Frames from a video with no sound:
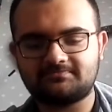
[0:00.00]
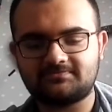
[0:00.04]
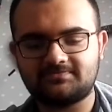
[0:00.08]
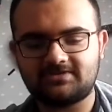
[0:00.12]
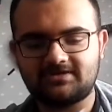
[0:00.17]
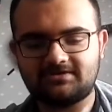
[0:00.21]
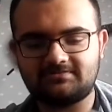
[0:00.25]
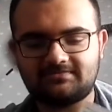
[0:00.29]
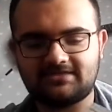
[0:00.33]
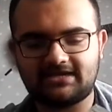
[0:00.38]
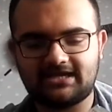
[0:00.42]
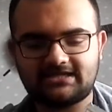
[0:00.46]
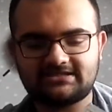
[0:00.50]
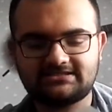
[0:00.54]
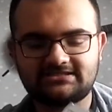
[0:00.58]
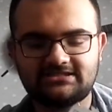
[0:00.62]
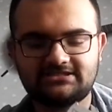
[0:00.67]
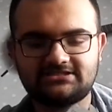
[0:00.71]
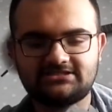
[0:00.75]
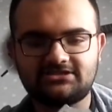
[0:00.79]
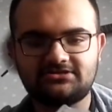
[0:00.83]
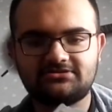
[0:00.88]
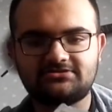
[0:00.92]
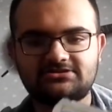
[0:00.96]
That actually
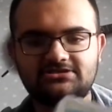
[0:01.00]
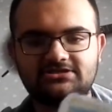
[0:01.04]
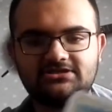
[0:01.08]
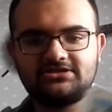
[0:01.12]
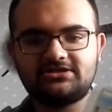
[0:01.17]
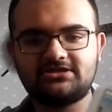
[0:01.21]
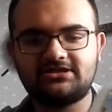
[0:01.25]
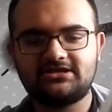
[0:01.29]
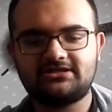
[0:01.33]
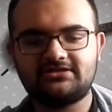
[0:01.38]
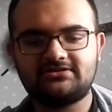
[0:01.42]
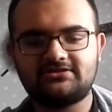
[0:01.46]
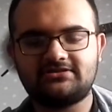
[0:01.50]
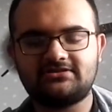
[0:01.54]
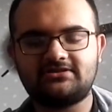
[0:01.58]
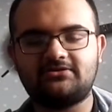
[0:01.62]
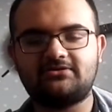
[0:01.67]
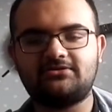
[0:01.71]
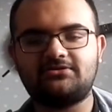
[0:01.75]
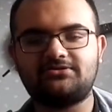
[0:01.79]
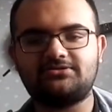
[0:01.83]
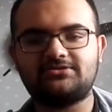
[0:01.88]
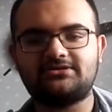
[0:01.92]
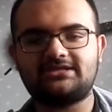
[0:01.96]
shows
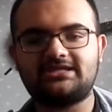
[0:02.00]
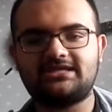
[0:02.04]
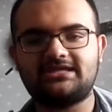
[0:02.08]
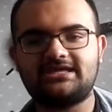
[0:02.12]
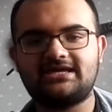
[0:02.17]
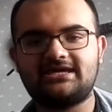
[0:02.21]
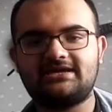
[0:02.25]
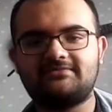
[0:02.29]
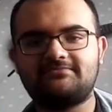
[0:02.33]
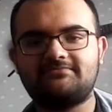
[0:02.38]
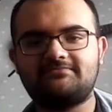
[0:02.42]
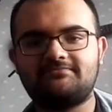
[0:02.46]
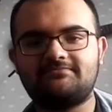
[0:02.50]
all the